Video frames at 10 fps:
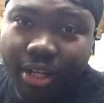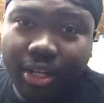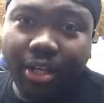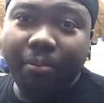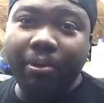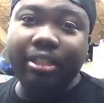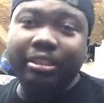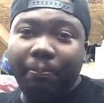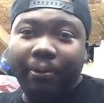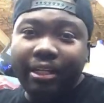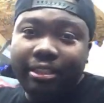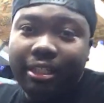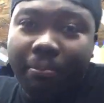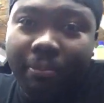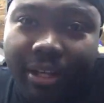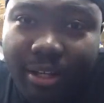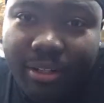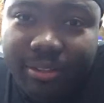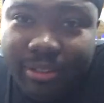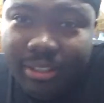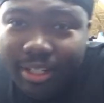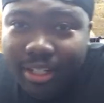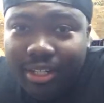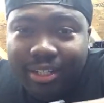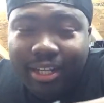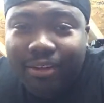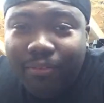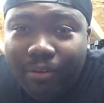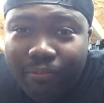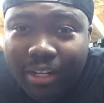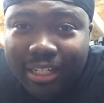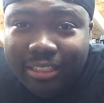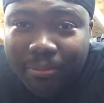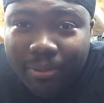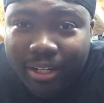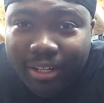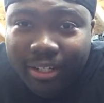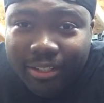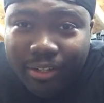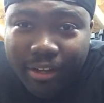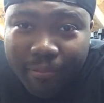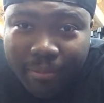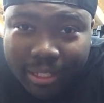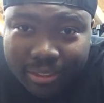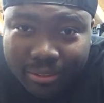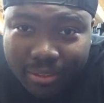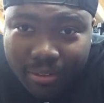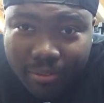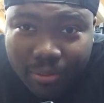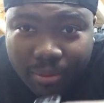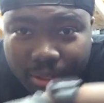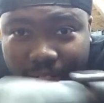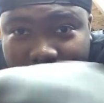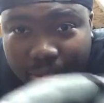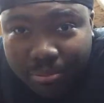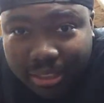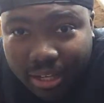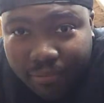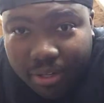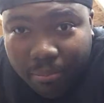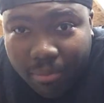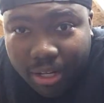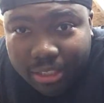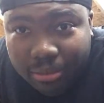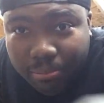Good budget PC build that can run Flight Simulator at 30 FPS. I'm saving up money to